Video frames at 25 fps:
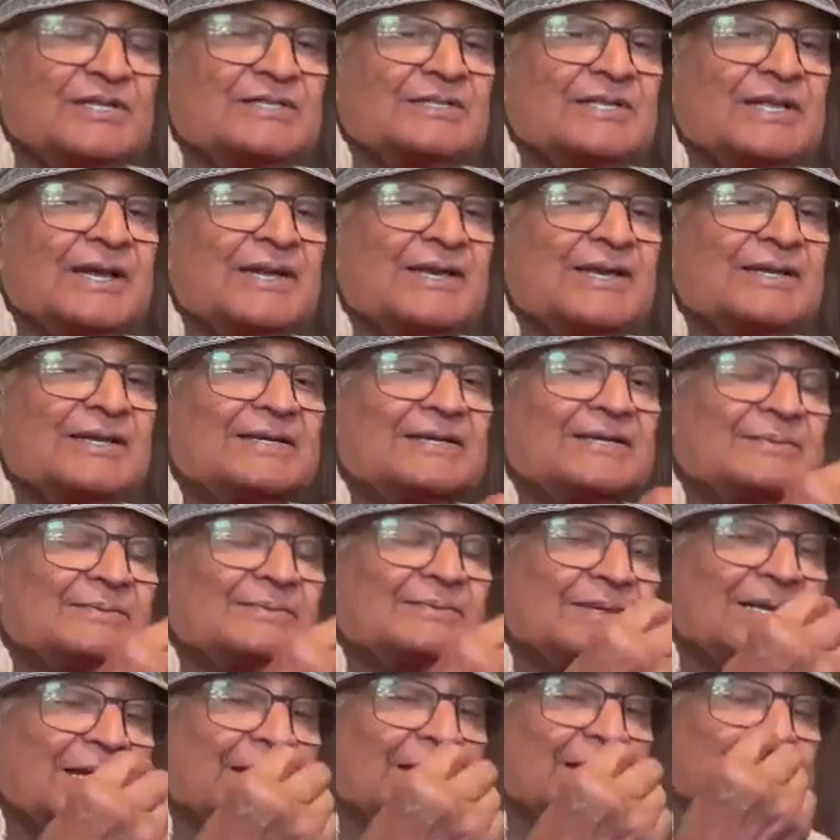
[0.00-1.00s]
They
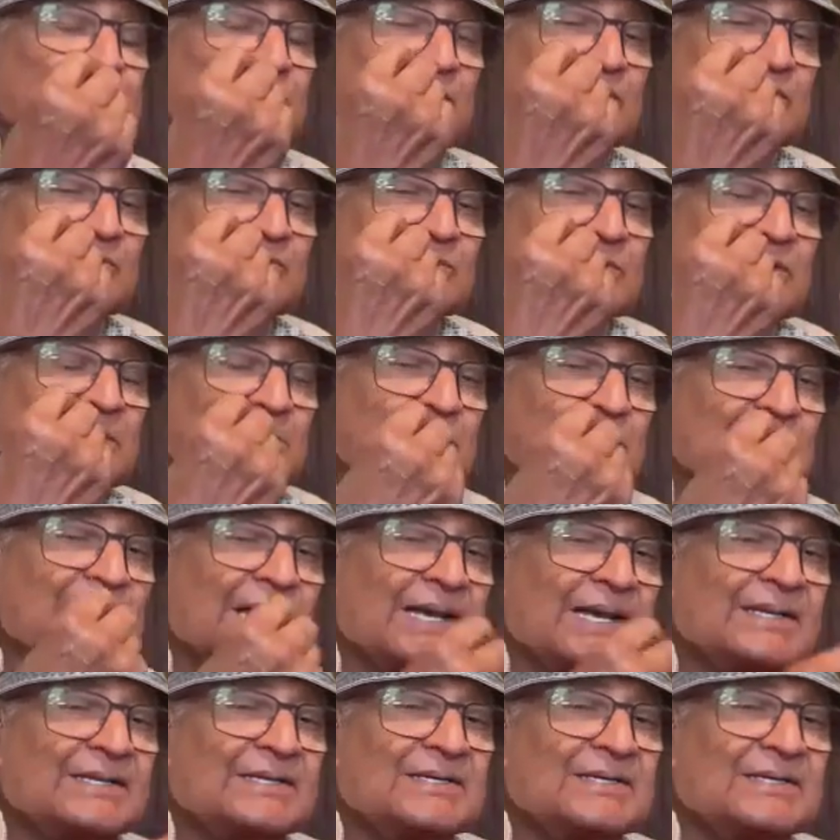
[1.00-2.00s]
absolutely
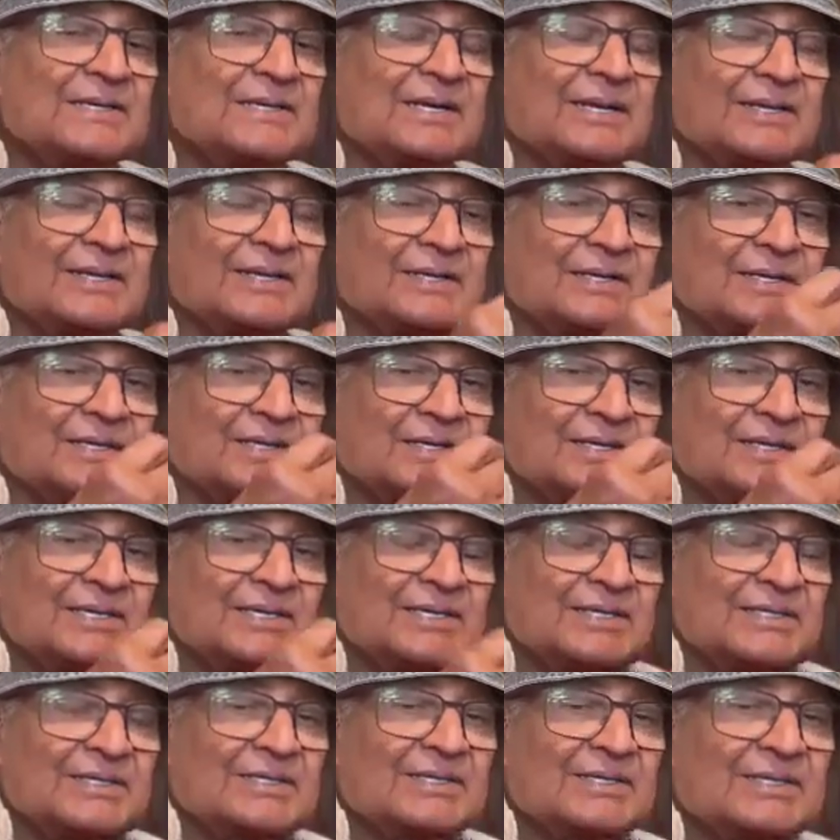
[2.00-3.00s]
blindly
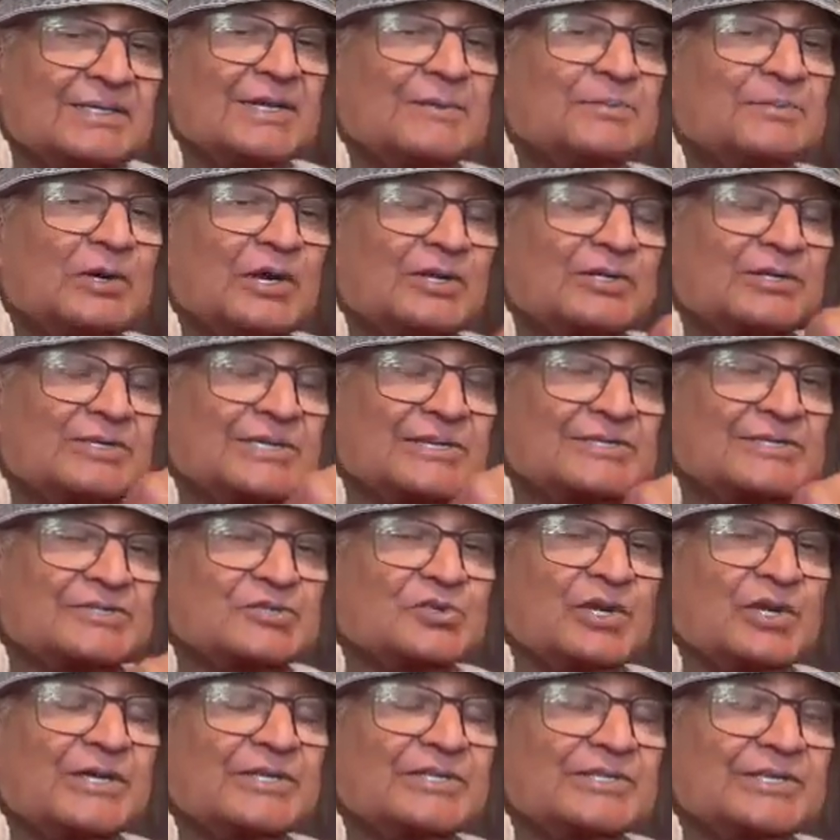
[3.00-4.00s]
keep on
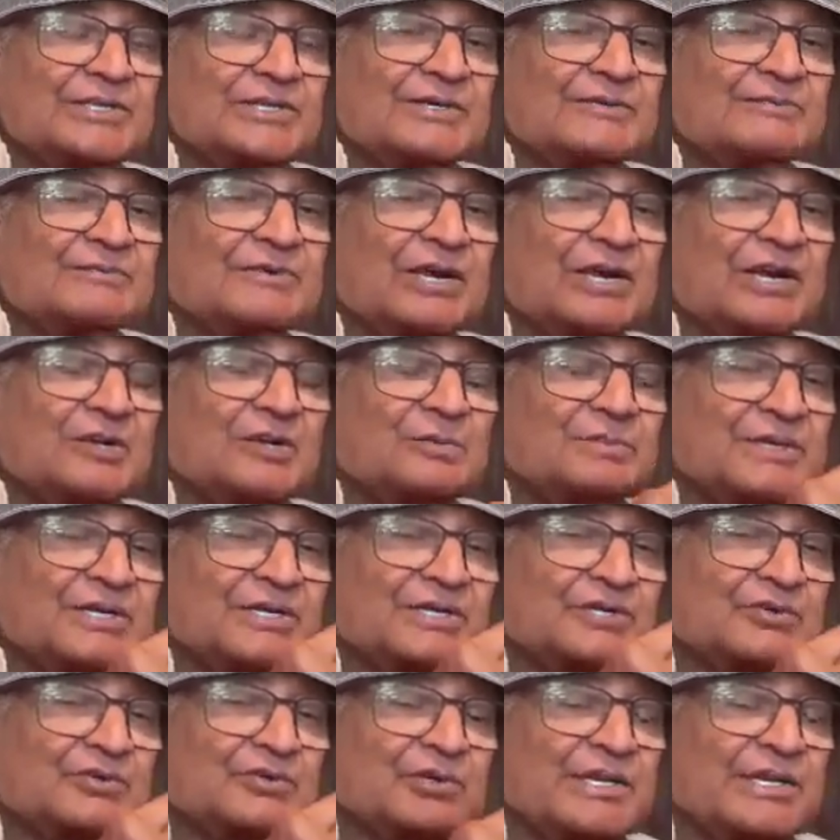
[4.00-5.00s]
destroying the
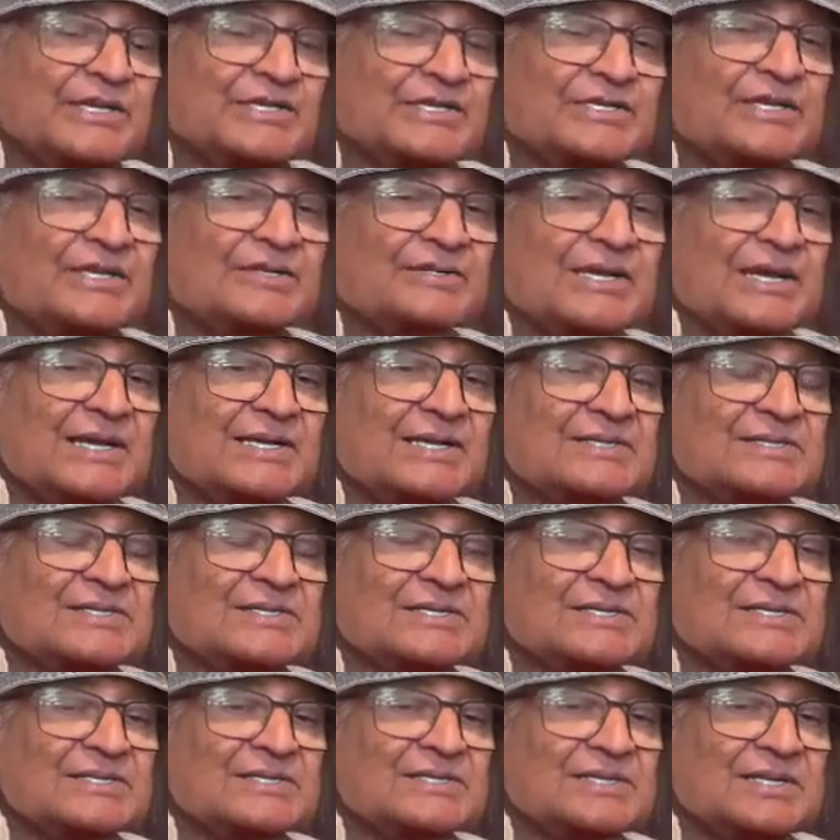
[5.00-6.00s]
environment, creating
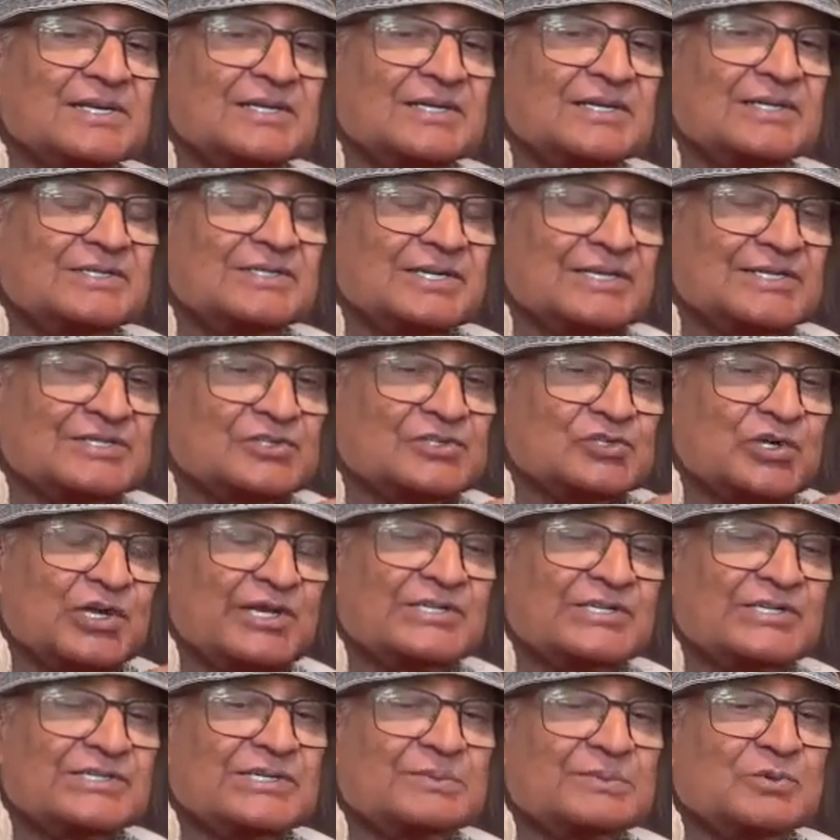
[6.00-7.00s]
crisis,
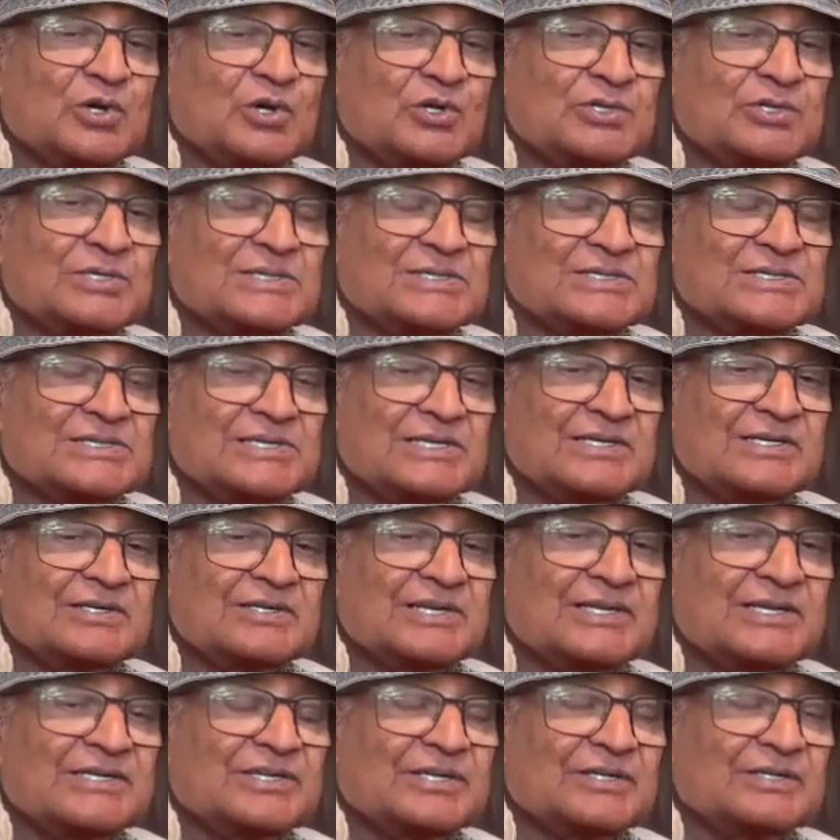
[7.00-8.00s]
destroying democracy,
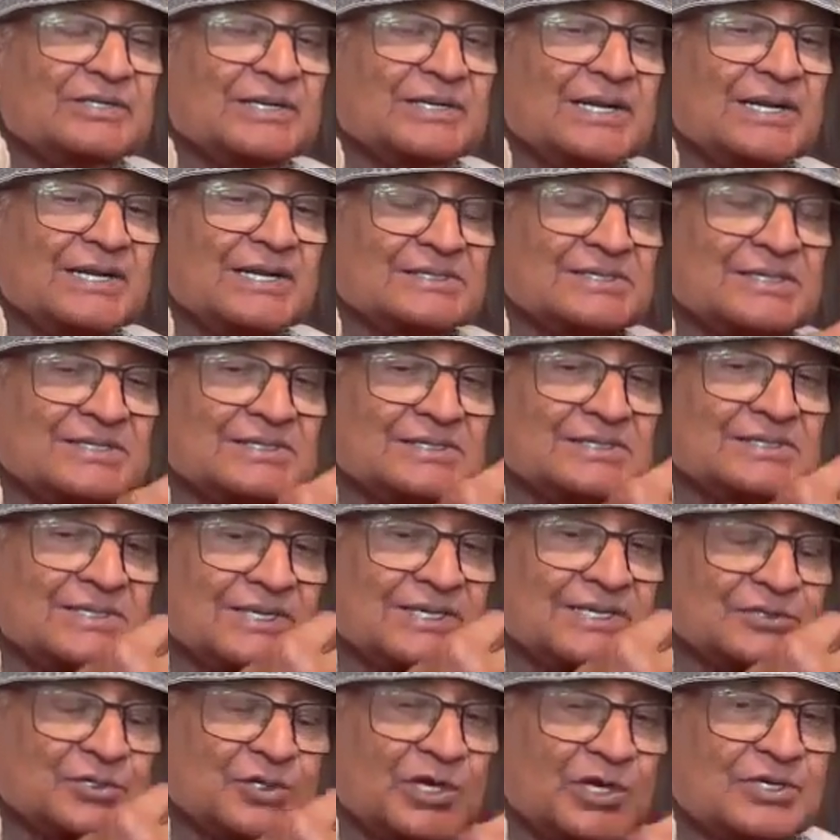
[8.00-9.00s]
creating crisis,
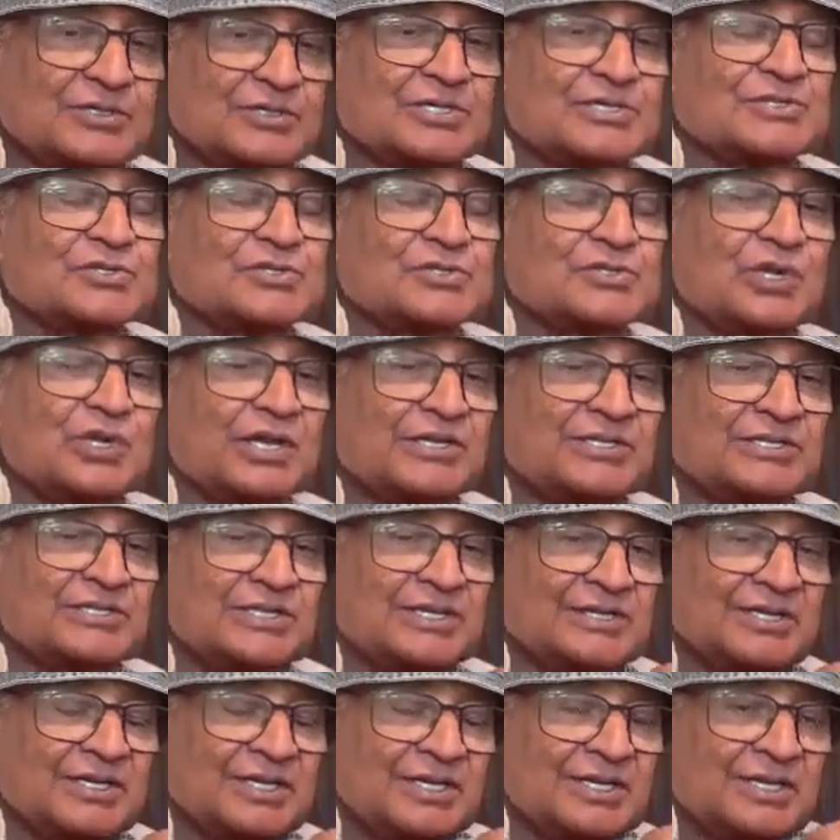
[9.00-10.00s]
destroying
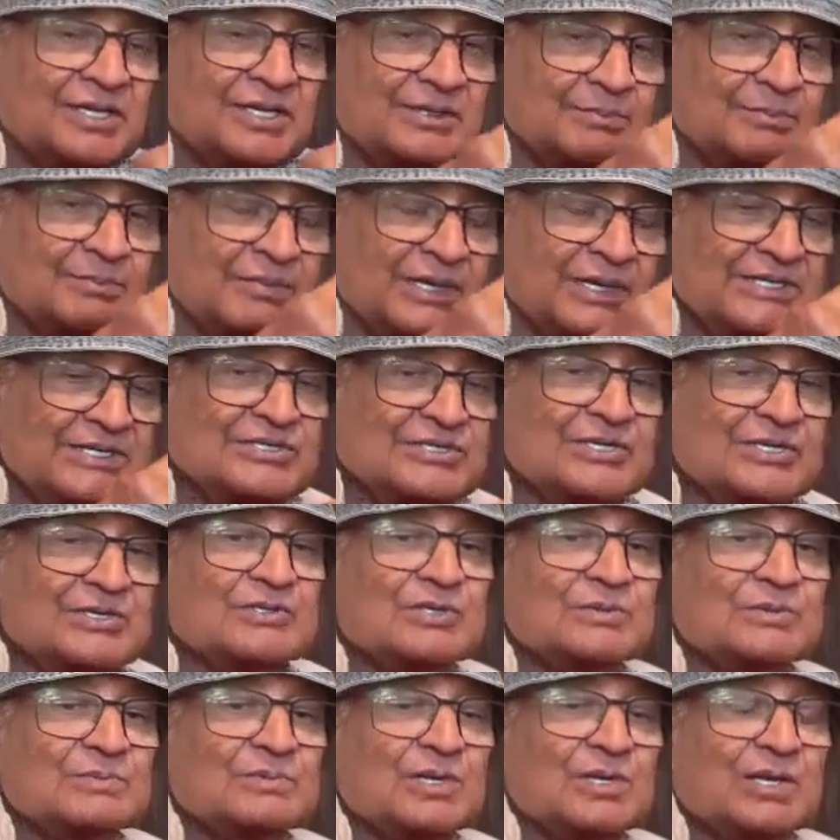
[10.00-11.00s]
the
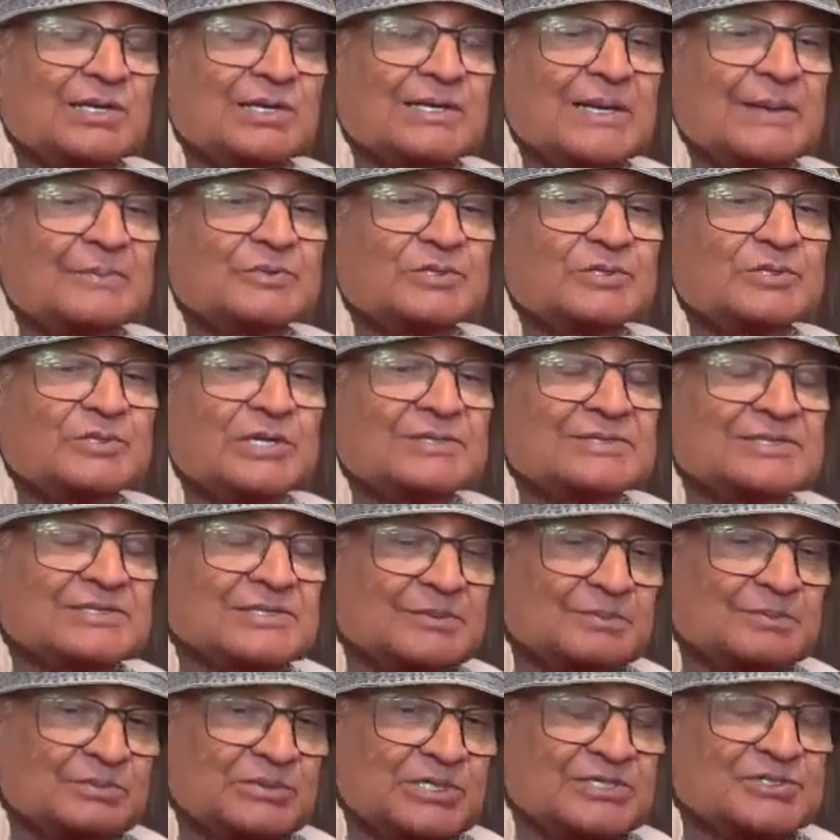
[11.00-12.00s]
basic
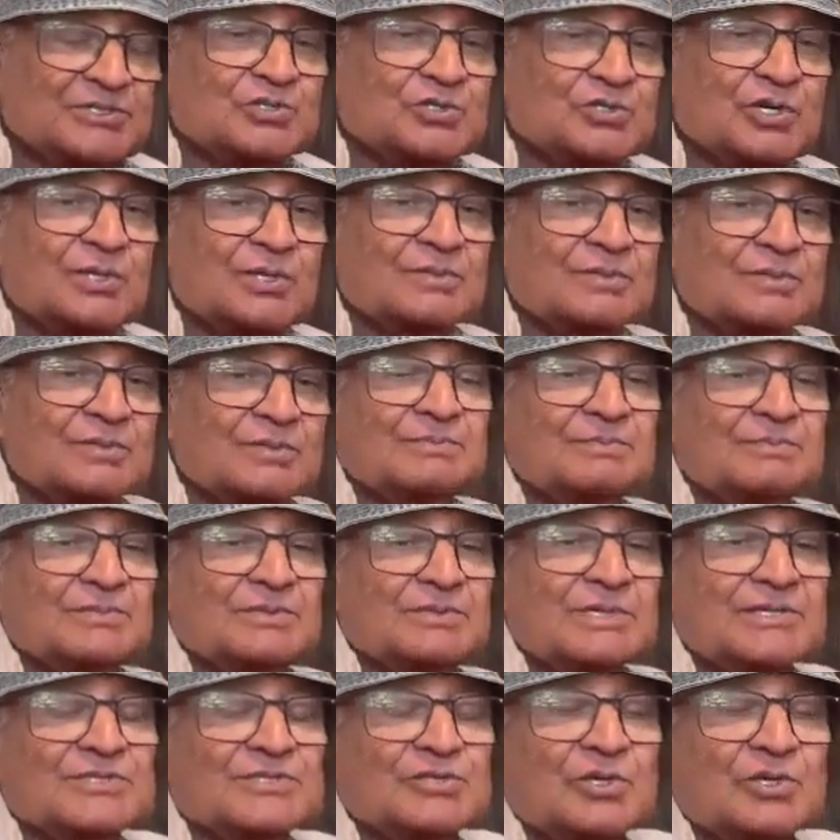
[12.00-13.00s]
capitalism,
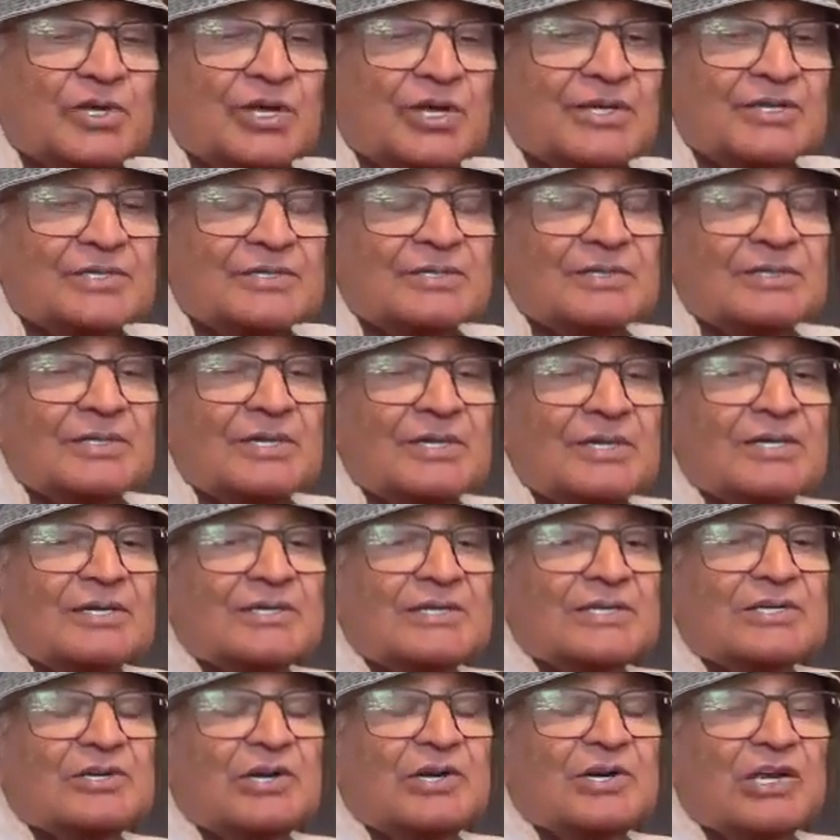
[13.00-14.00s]
destroying
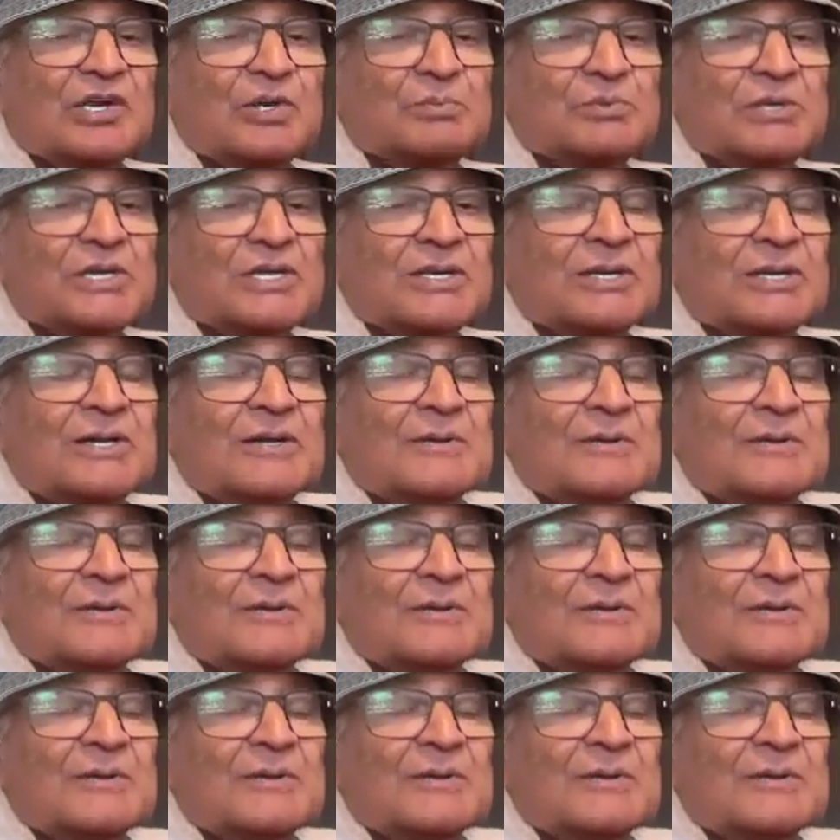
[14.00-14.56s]
economy.